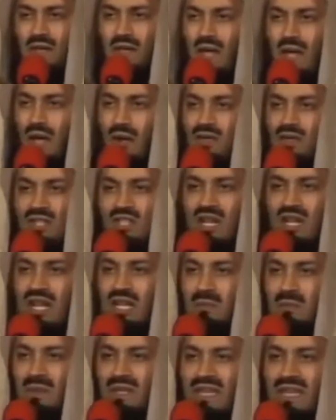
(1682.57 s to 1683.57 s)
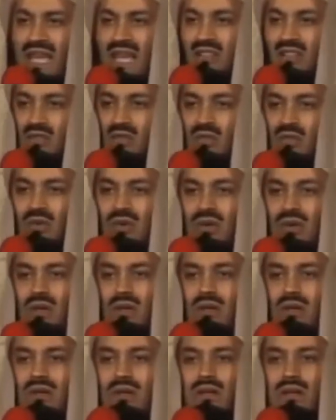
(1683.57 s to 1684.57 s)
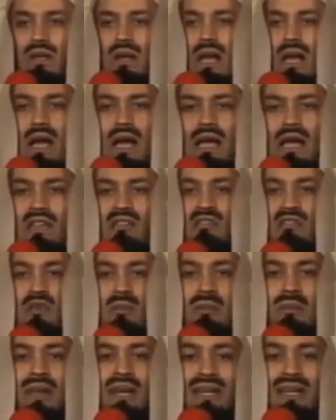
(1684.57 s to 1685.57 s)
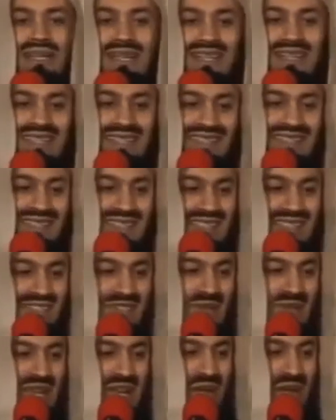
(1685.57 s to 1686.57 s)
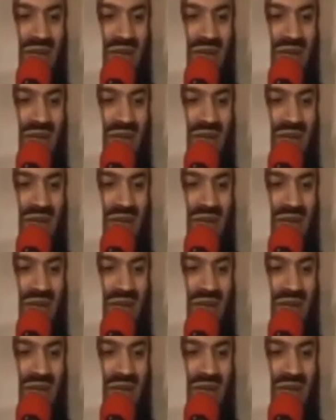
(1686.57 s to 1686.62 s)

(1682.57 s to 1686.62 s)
now the child began to cry for milk. So